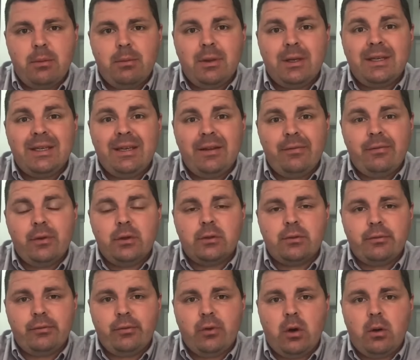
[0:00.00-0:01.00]
differs
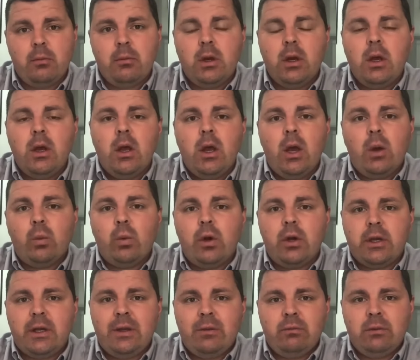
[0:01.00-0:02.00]
from a
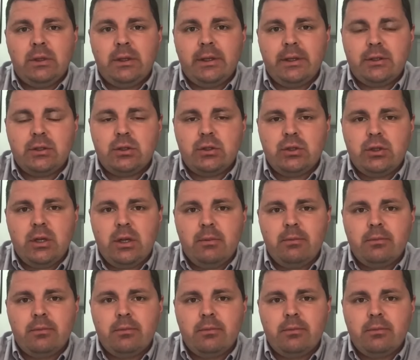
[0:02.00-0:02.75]
working relationship.